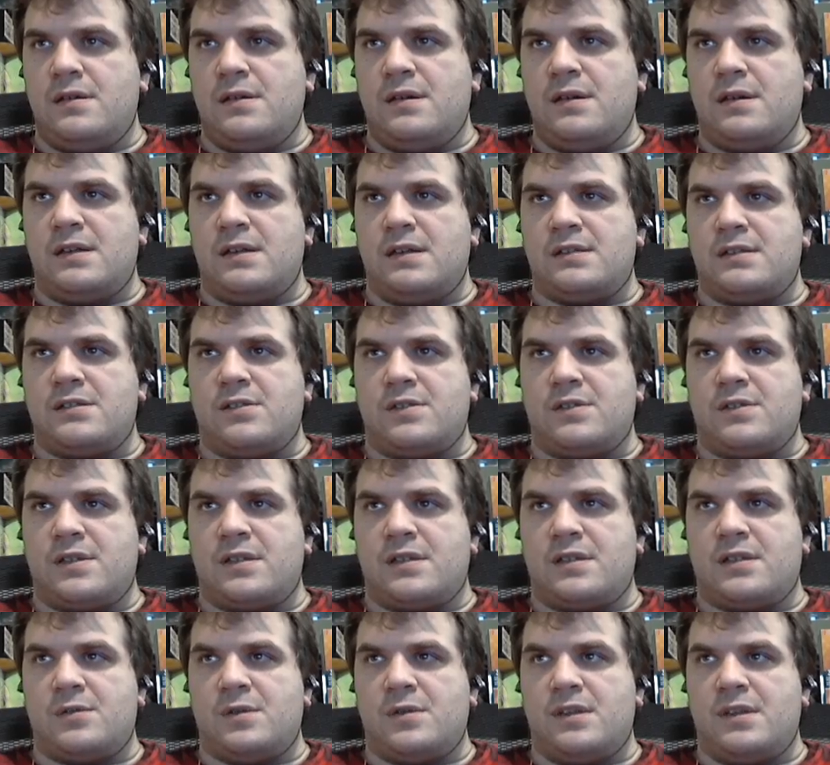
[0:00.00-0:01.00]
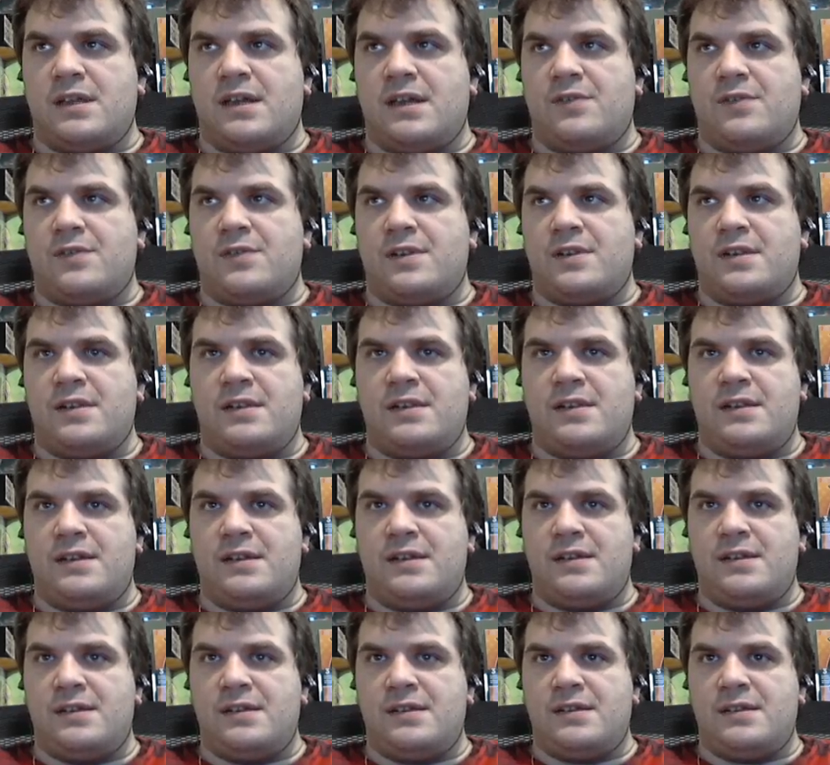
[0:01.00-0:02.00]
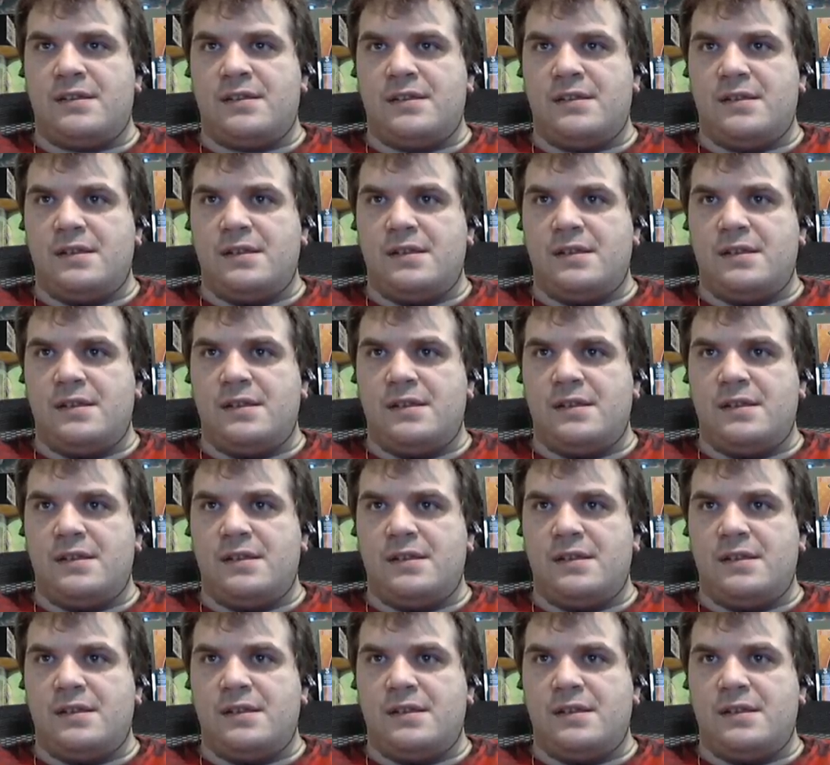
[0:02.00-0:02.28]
I just don't think they really have a need.